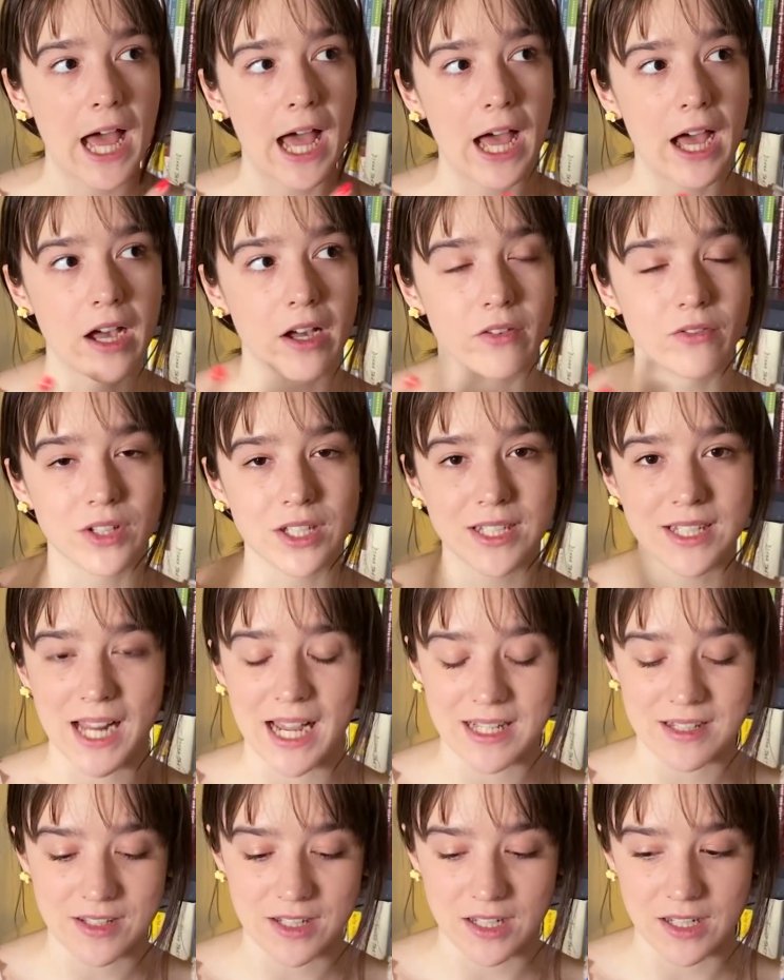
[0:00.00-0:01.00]
of
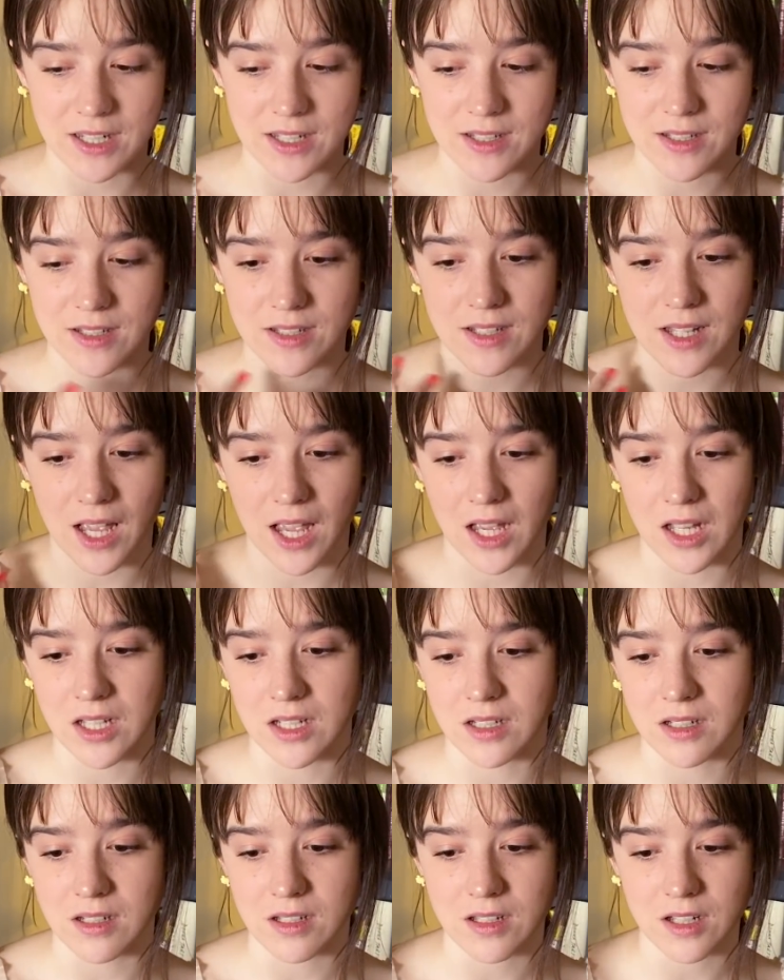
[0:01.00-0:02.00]
nastiness
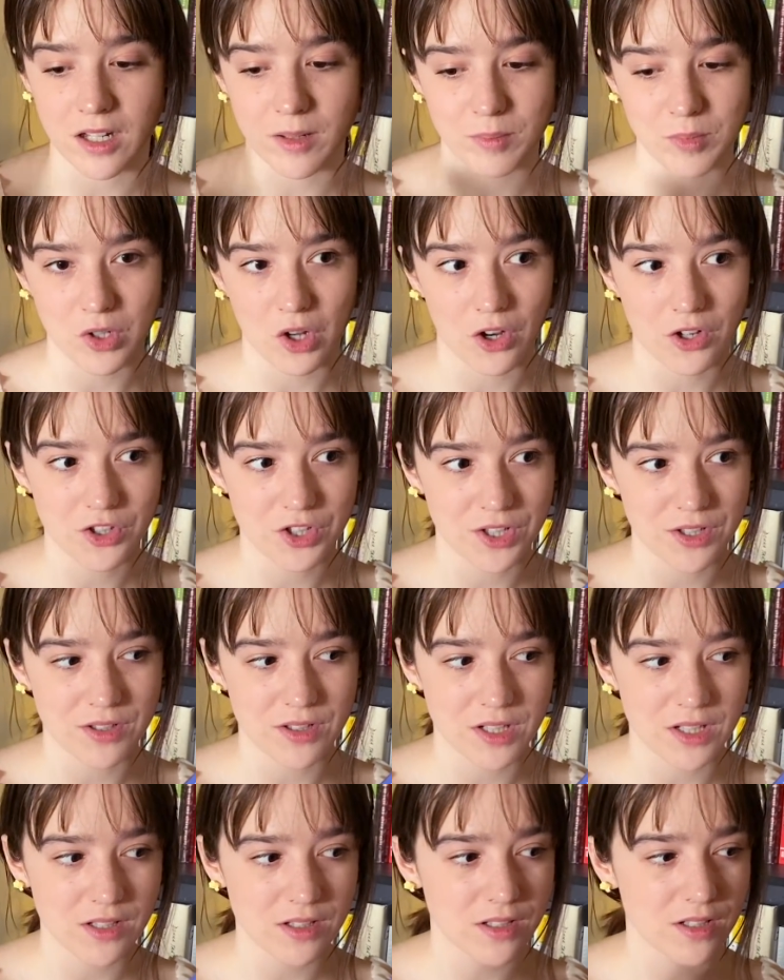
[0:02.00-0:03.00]
and
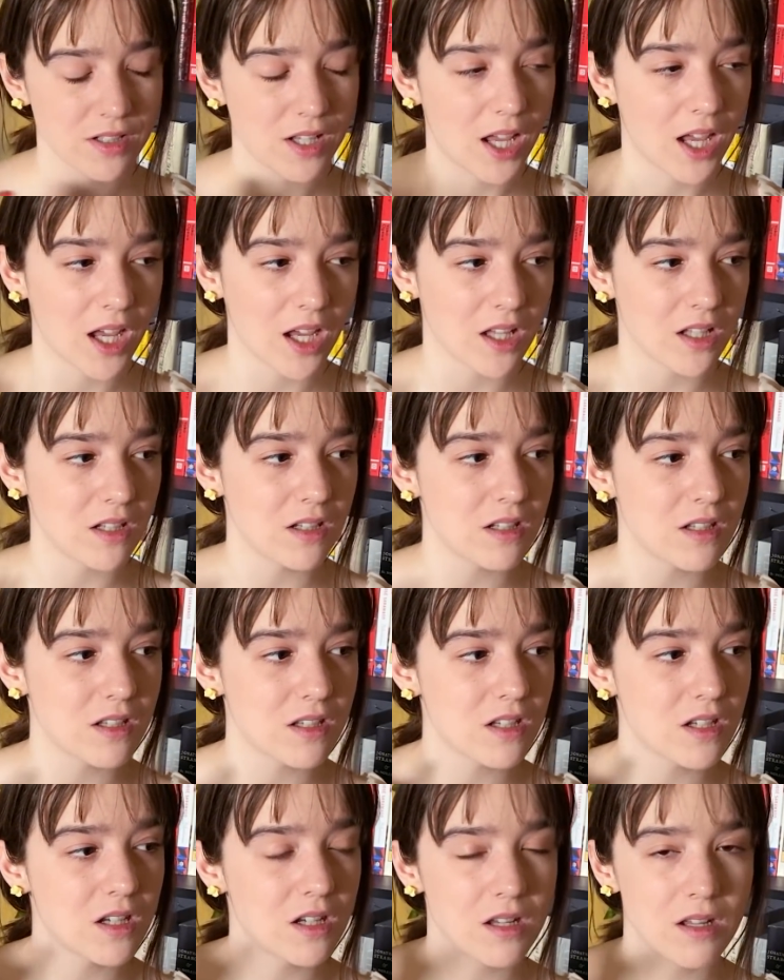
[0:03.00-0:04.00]
obnoxiousness
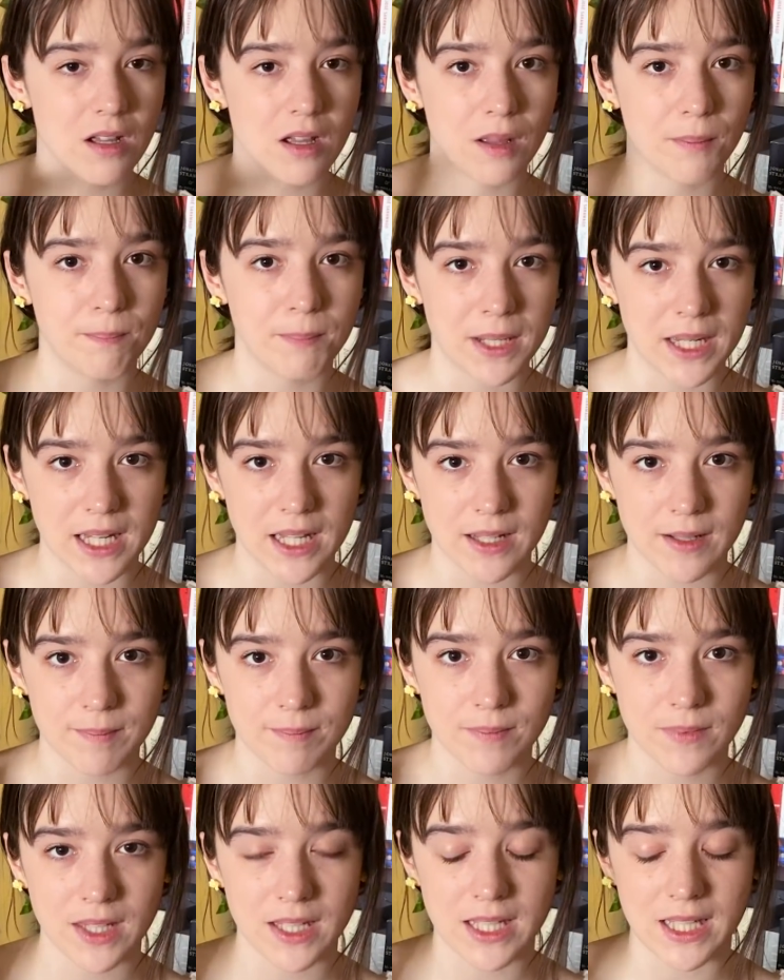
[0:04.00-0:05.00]
and meanie.
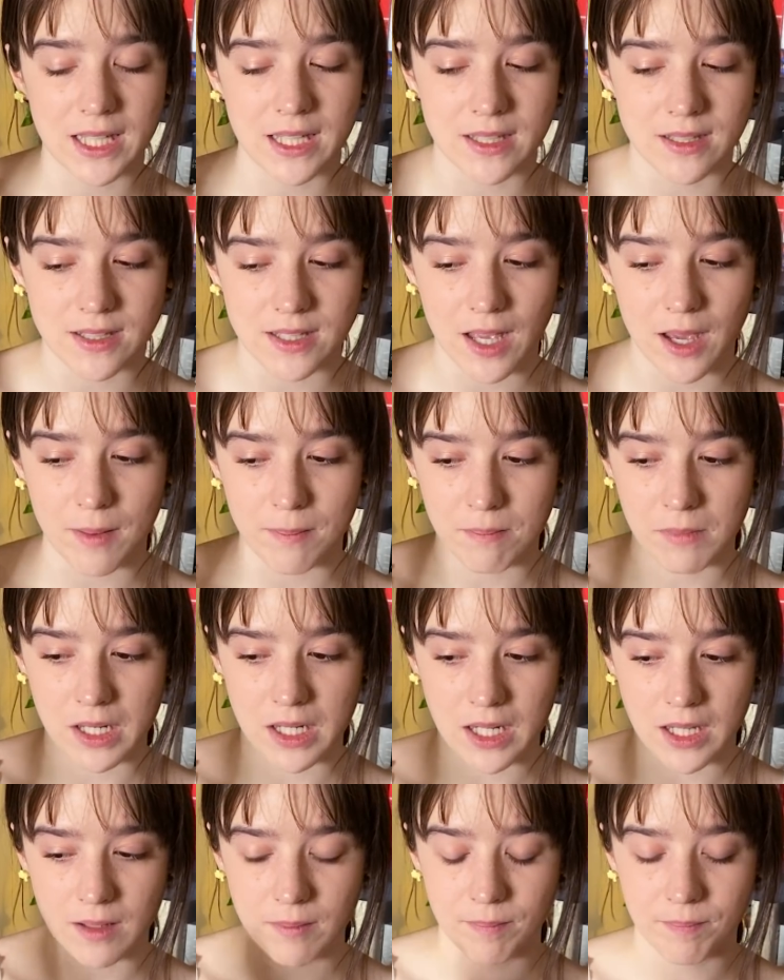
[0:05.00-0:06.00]
He is a
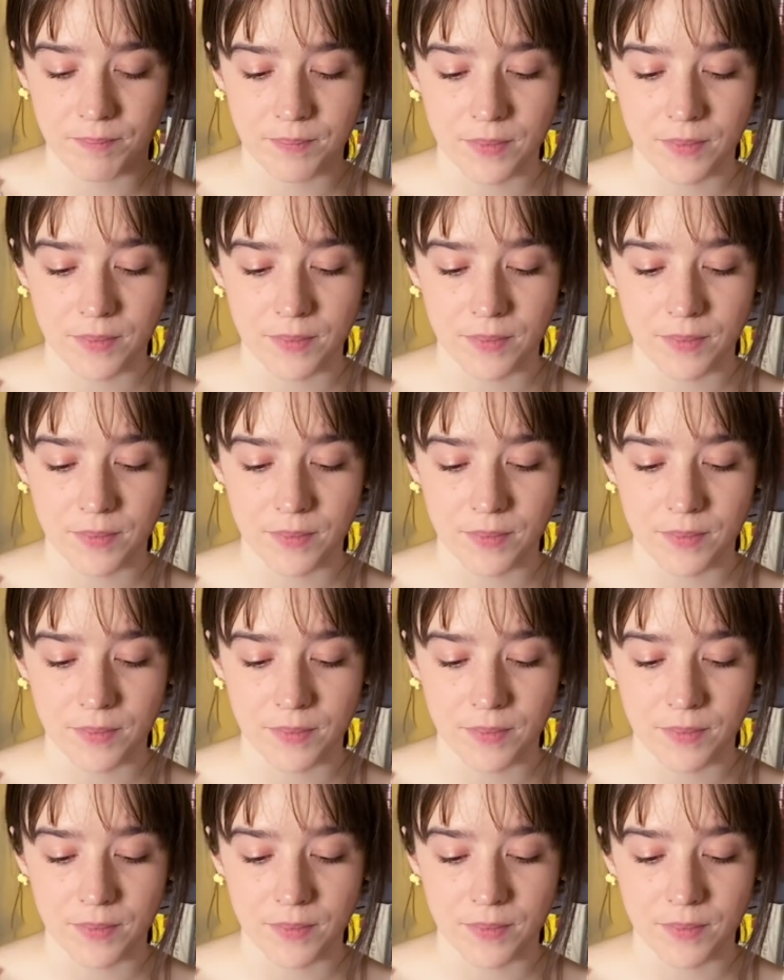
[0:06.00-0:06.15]
meanie.